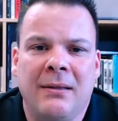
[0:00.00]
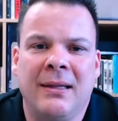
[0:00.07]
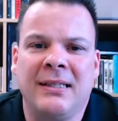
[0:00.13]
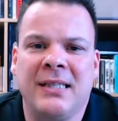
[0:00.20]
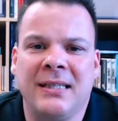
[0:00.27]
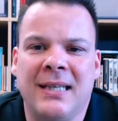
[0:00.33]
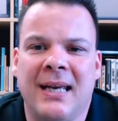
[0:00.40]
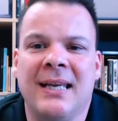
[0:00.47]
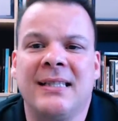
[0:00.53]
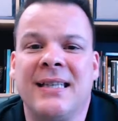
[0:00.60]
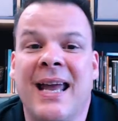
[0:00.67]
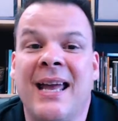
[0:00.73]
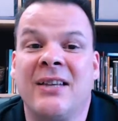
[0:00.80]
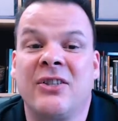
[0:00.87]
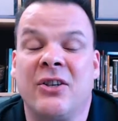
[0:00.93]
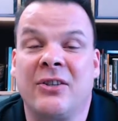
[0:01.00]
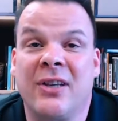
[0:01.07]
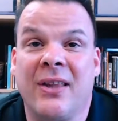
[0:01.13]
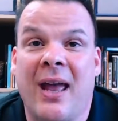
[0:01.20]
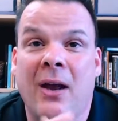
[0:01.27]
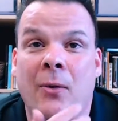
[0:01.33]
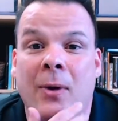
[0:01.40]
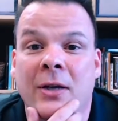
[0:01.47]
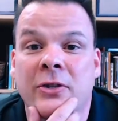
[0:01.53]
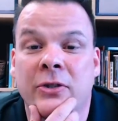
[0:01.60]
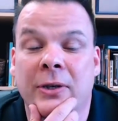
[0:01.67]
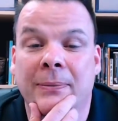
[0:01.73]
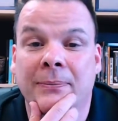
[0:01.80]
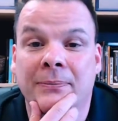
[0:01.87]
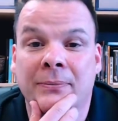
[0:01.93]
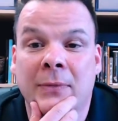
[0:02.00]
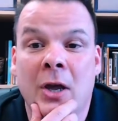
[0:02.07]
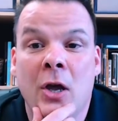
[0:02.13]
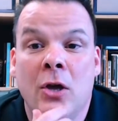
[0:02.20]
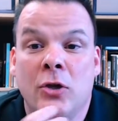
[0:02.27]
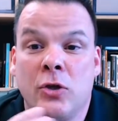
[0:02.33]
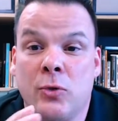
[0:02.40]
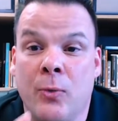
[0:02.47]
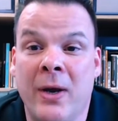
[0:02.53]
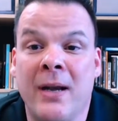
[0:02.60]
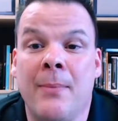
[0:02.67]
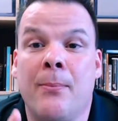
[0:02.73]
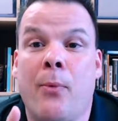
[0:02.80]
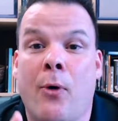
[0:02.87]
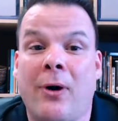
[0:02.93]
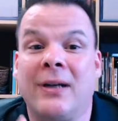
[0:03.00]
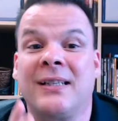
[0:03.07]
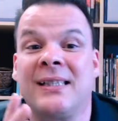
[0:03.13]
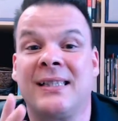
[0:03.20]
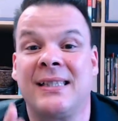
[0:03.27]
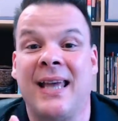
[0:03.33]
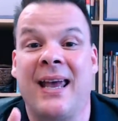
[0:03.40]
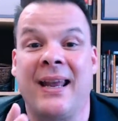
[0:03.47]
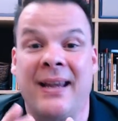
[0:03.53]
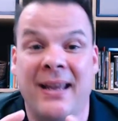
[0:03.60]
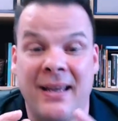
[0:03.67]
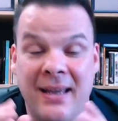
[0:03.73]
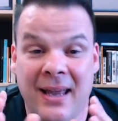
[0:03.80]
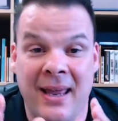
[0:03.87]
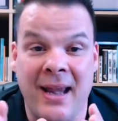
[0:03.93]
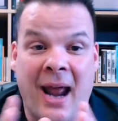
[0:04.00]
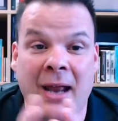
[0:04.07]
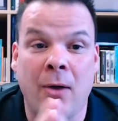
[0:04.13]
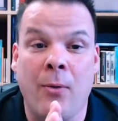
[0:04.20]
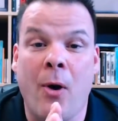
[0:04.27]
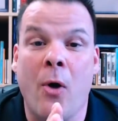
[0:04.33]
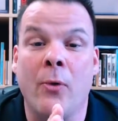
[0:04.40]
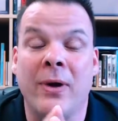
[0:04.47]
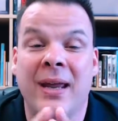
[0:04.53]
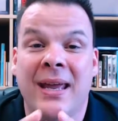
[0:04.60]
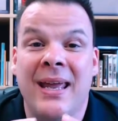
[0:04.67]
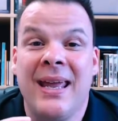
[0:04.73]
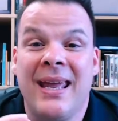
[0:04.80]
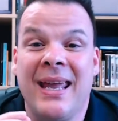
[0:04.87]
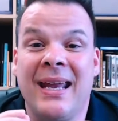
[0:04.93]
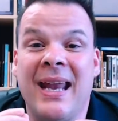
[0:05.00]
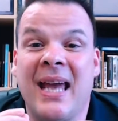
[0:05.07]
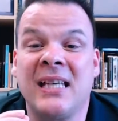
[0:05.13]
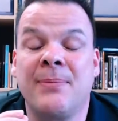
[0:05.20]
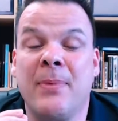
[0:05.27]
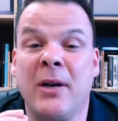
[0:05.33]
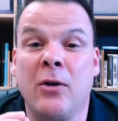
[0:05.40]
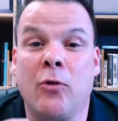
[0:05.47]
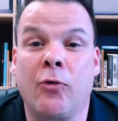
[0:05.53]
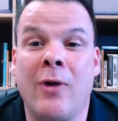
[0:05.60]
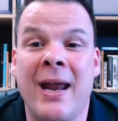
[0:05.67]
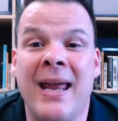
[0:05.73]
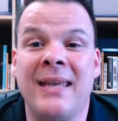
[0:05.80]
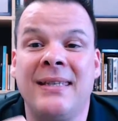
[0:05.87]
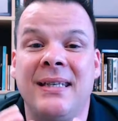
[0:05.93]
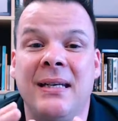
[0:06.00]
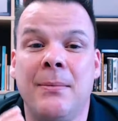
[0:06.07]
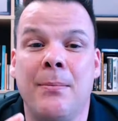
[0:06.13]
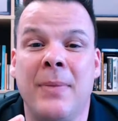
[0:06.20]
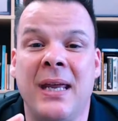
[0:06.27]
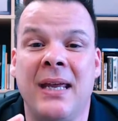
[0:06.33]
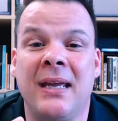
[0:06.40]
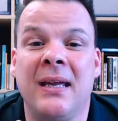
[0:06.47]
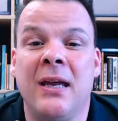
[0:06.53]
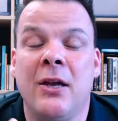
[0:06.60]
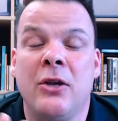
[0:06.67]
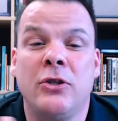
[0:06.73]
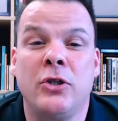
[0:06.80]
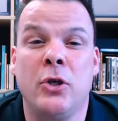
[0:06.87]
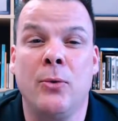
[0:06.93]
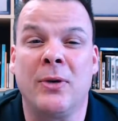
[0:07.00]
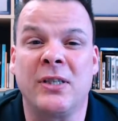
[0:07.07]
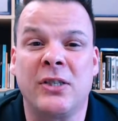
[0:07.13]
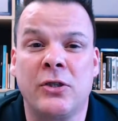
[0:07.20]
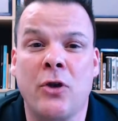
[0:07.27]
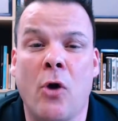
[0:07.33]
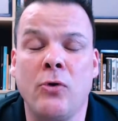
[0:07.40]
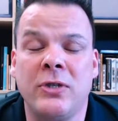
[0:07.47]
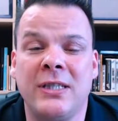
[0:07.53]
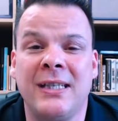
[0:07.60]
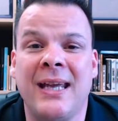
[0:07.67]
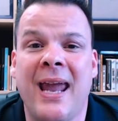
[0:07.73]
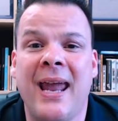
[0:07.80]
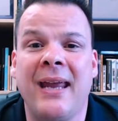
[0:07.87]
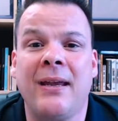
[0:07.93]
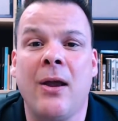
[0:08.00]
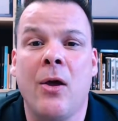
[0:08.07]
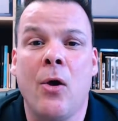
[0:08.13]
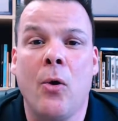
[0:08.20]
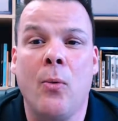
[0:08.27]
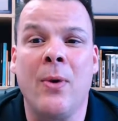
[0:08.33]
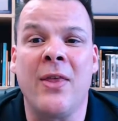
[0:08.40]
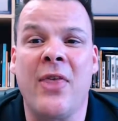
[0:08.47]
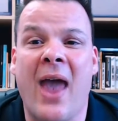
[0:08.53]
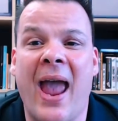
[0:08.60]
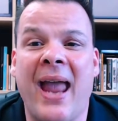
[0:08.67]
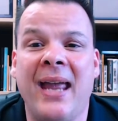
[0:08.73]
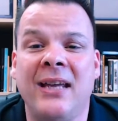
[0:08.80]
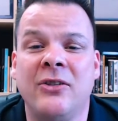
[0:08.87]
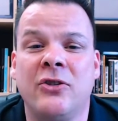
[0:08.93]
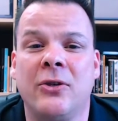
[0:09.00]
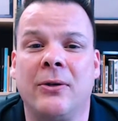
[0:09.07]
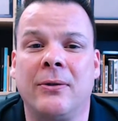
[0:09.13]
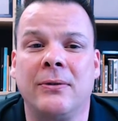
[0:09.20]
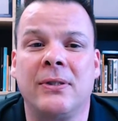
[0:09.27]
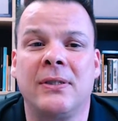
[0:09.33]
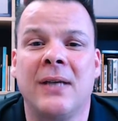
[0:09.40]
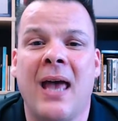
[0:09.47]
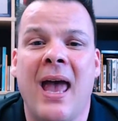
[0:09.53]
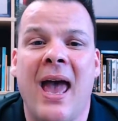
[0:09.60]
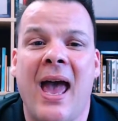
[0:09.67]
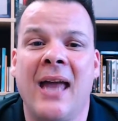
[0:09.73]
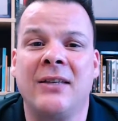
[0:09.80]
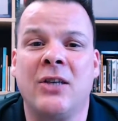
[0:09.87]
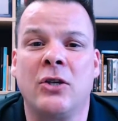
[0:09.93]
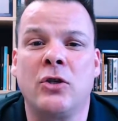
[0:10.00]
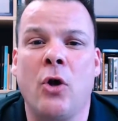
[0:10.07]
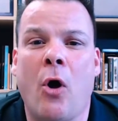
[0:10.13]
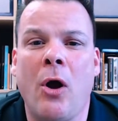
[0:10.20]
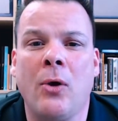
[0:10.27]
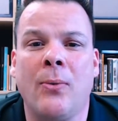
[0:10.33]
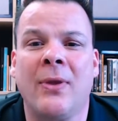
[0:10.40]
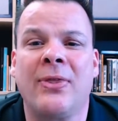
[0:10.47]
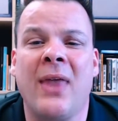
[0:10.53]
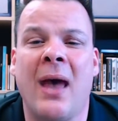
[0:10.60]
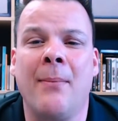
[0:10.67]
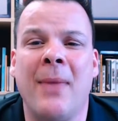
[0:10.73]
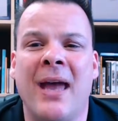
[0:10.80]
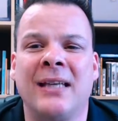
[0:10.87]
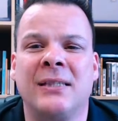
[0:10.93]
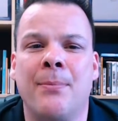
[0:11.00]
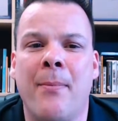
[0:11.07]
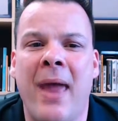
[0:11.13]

Listen to his answer to that question. Swedenborg said, and I quote, "It has been granted me to associate with angels and to talk with them as